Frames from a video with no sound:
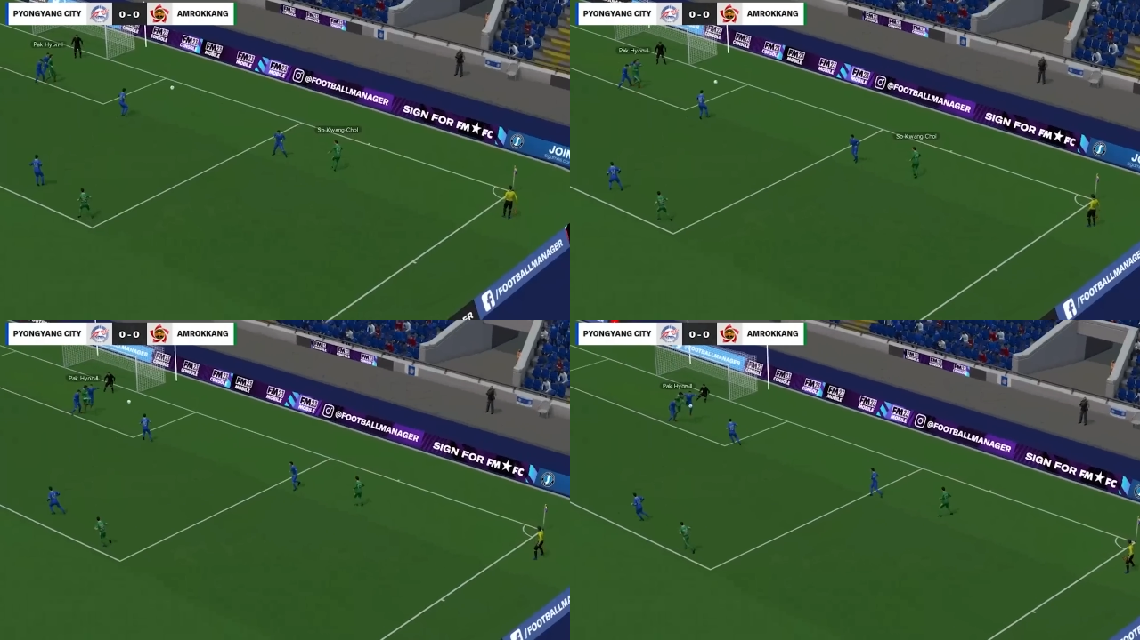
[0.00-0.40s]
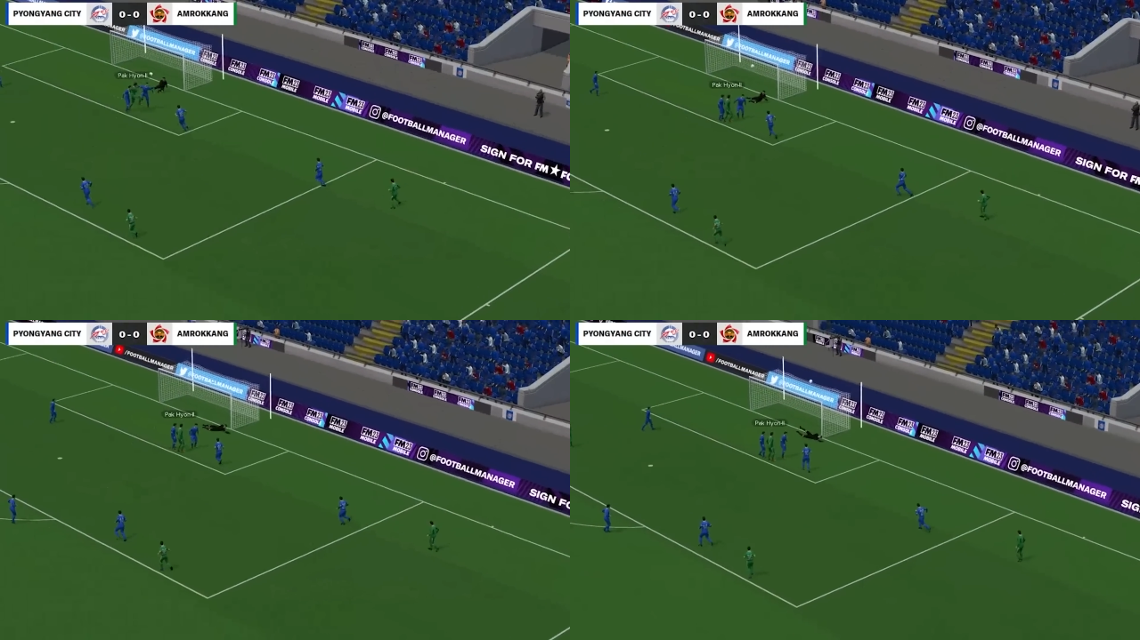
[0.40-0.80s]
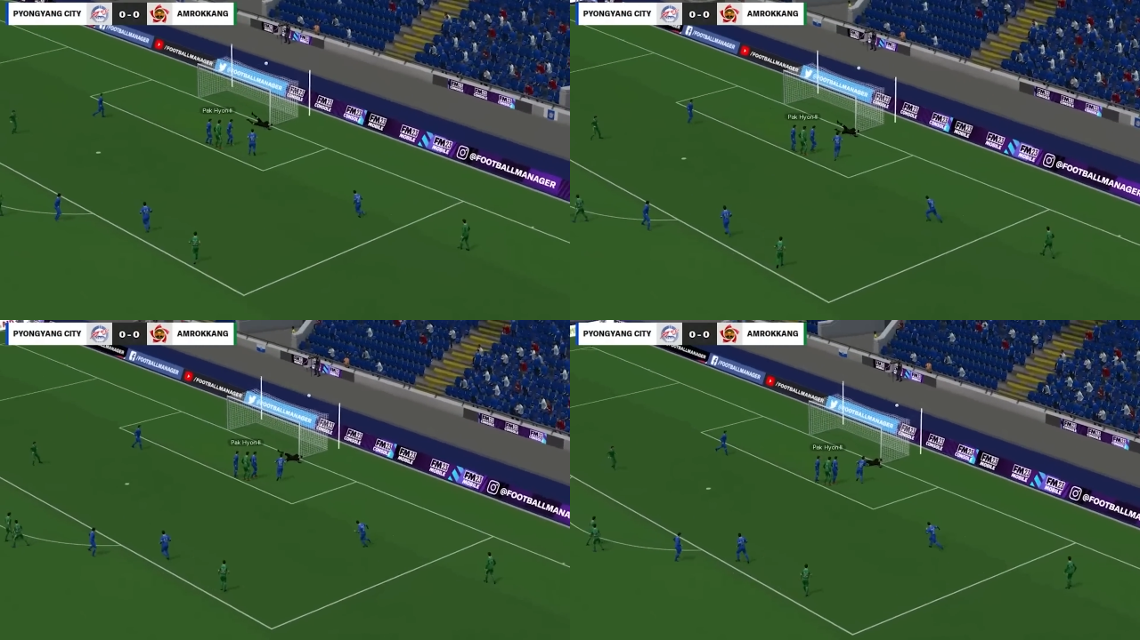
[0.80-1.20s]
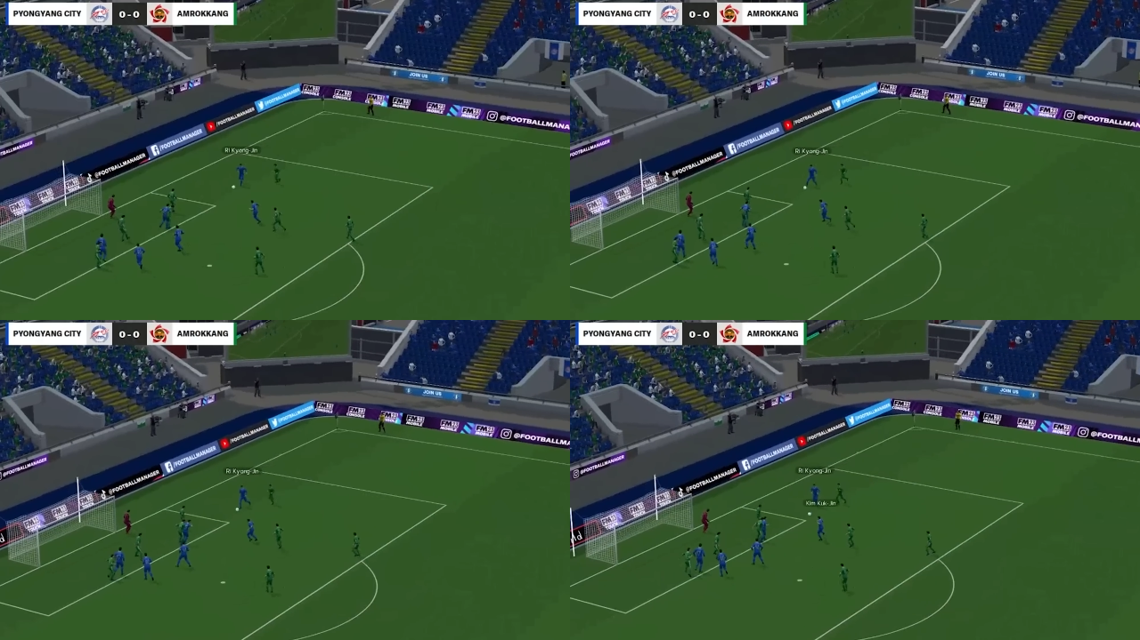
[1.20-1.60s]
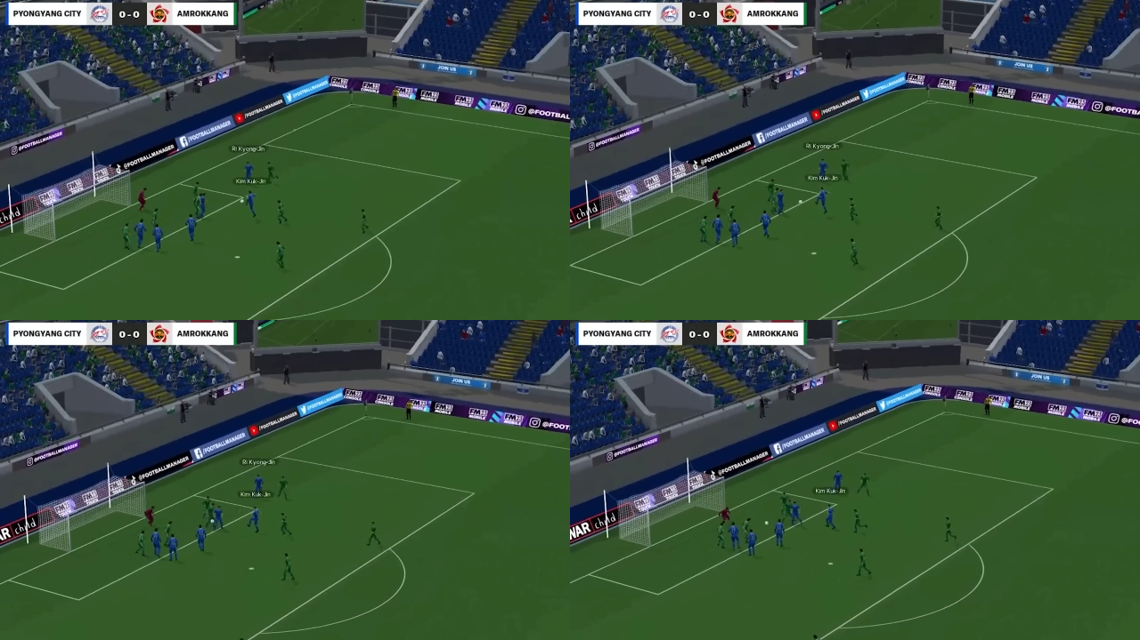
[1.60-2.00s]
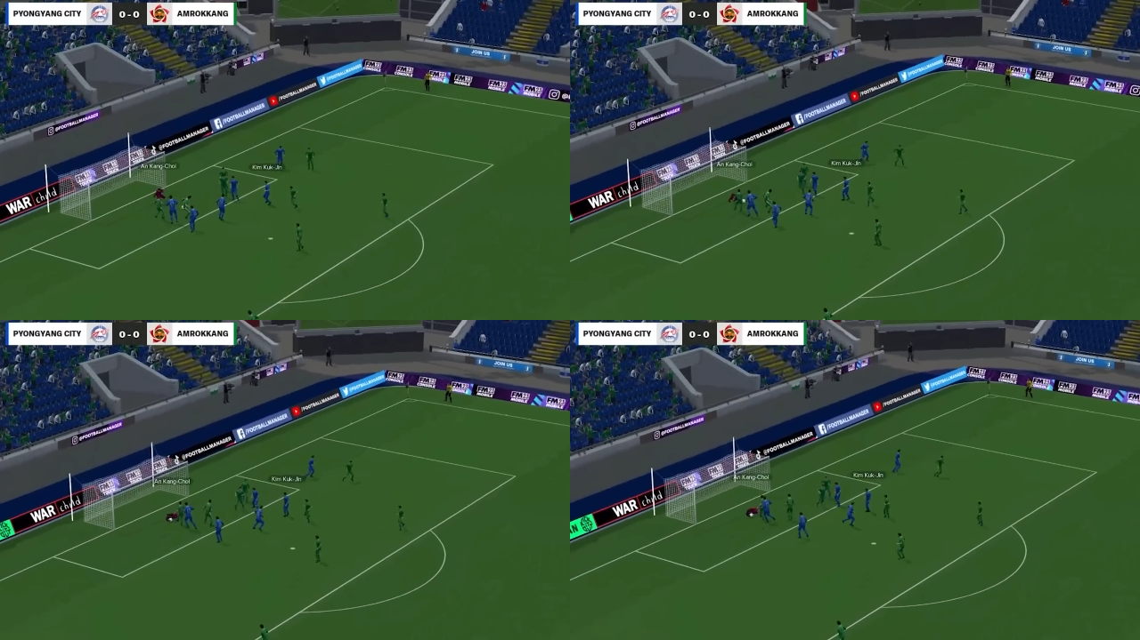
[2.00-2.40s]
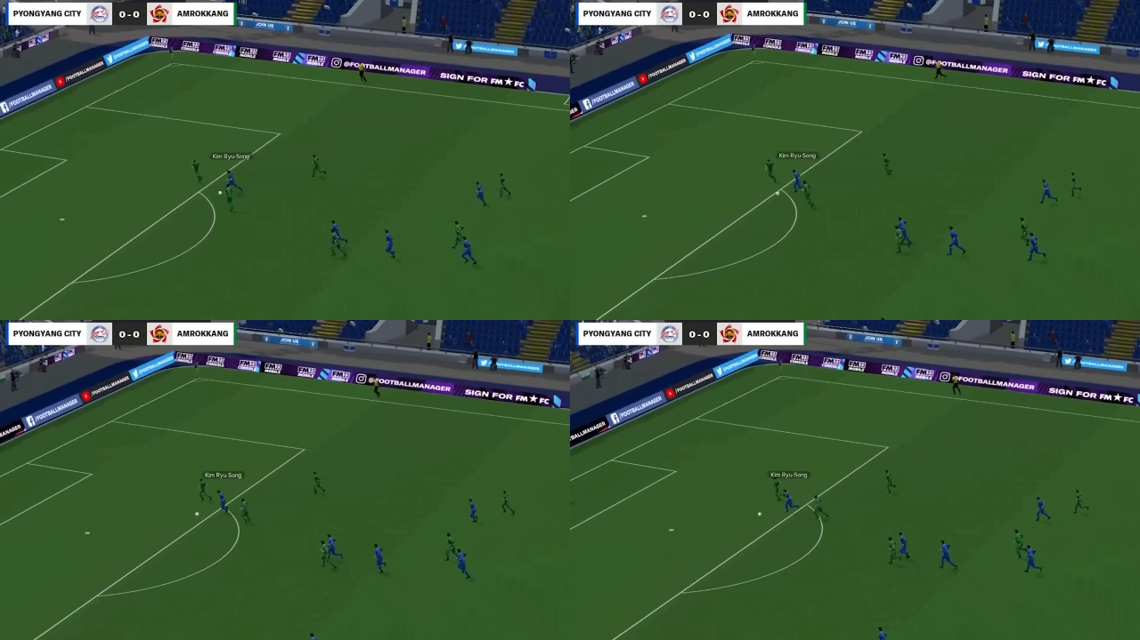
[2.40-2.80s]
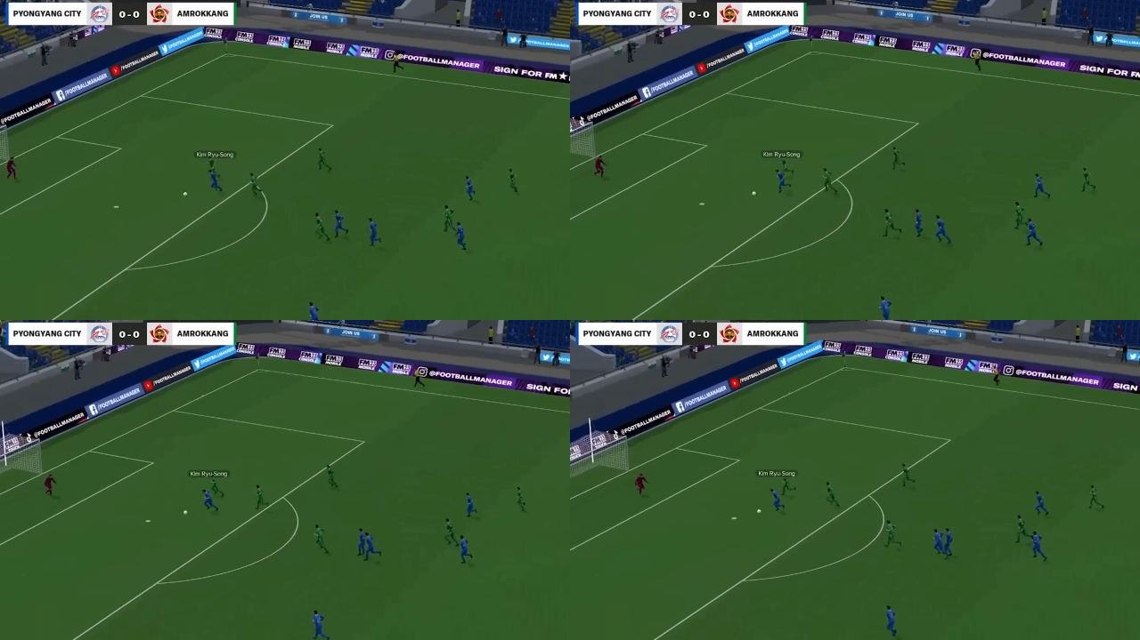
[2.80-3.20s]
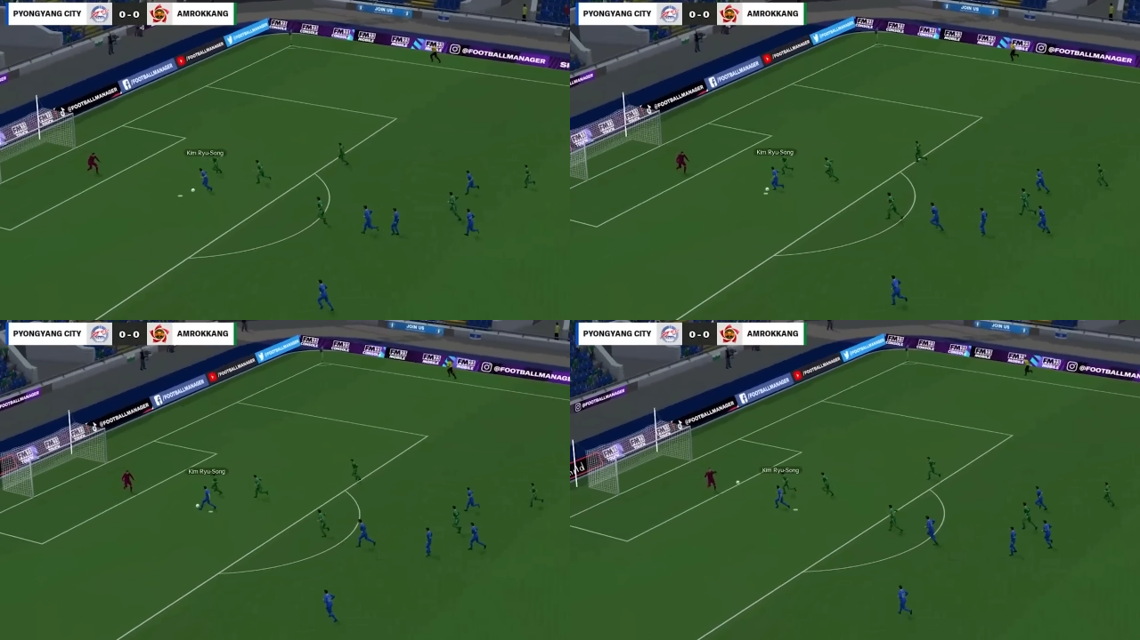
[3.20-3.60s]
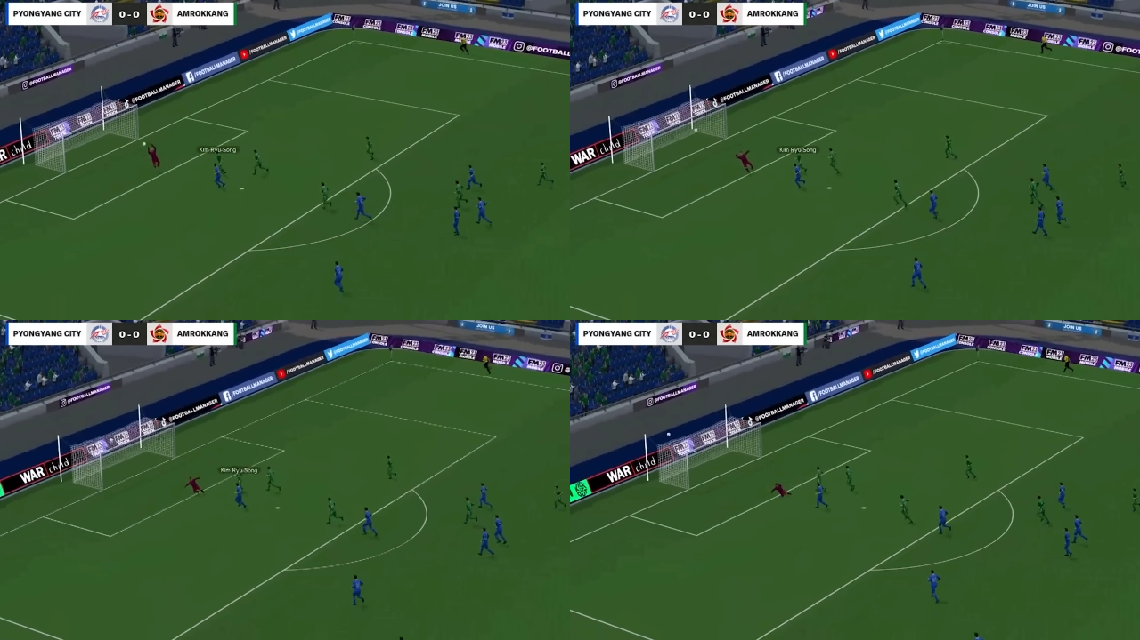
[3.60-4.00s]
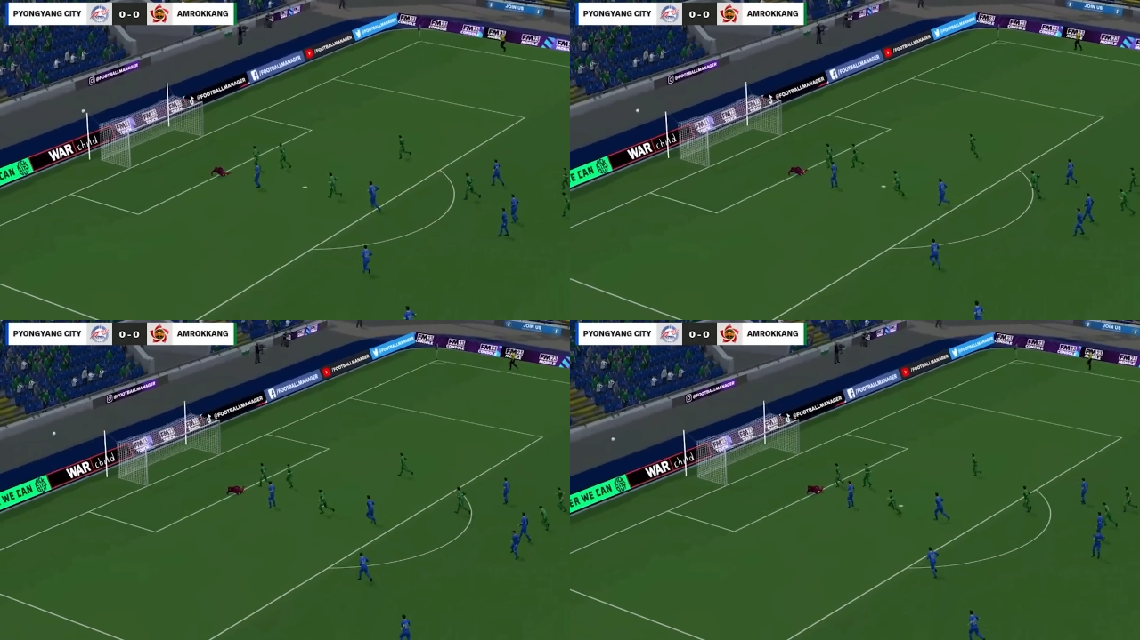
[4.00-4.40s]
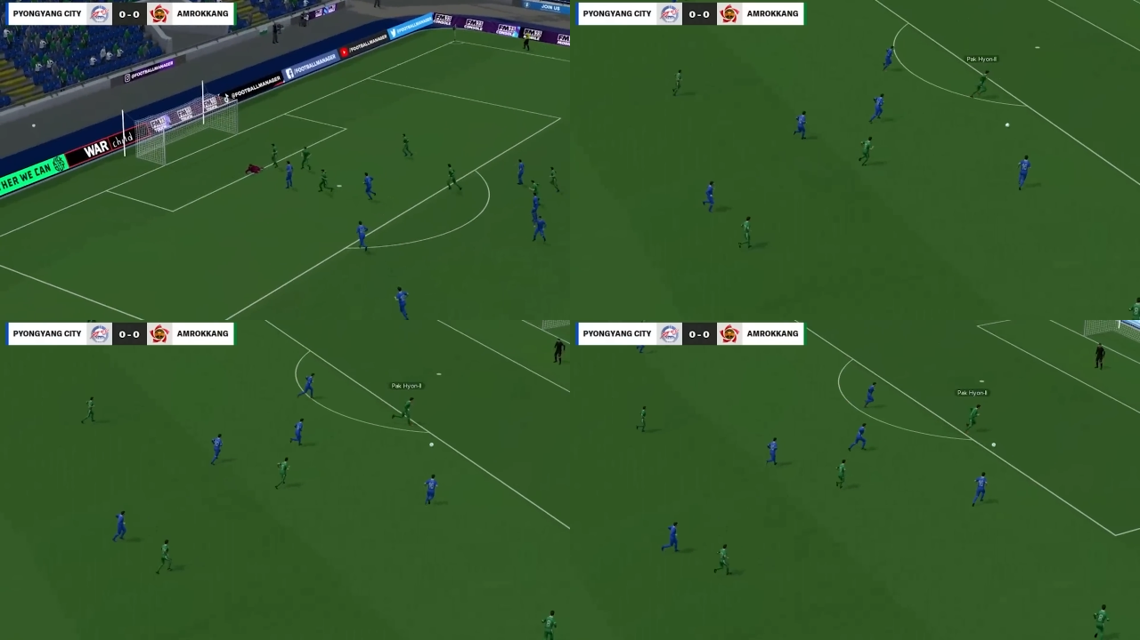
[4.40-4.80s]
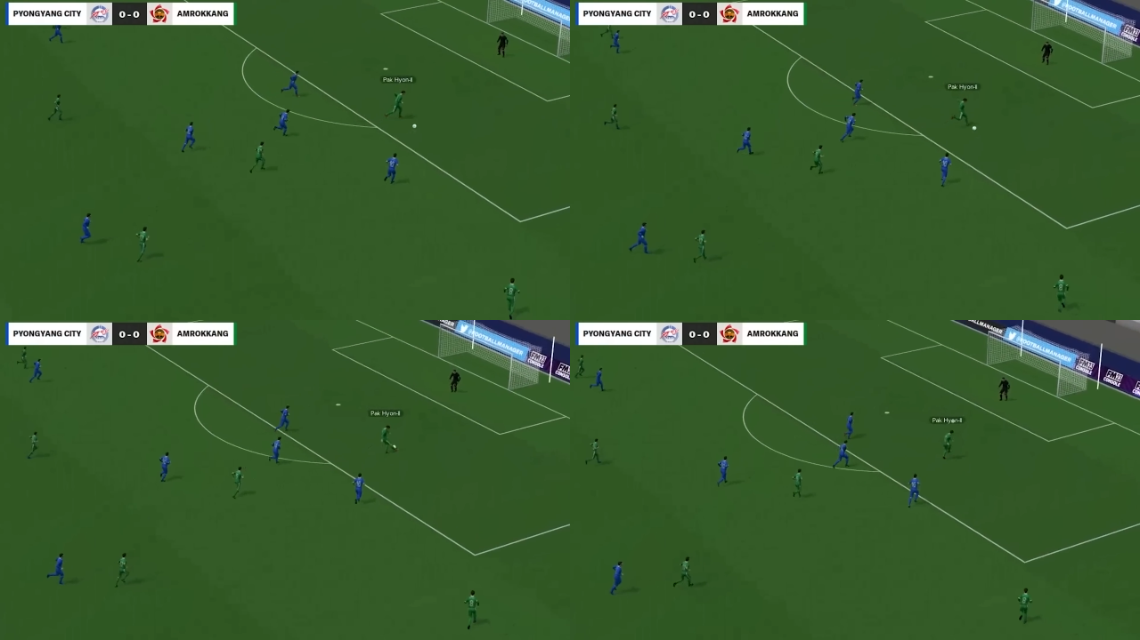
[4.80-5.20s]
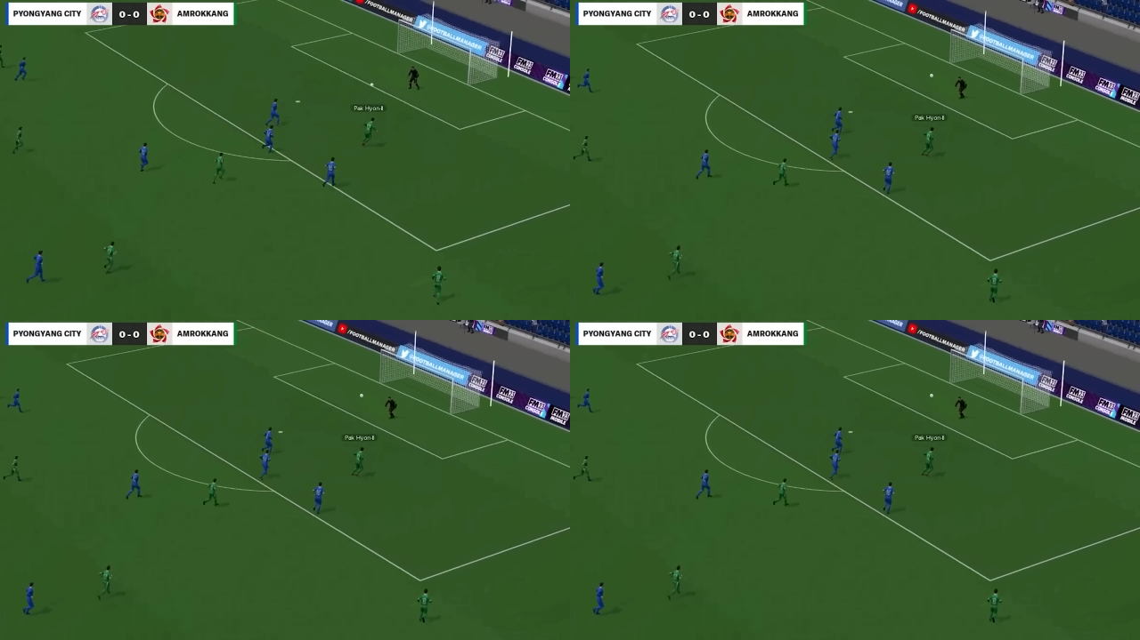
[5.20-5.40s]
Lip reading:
Nobody's mouth can be seen.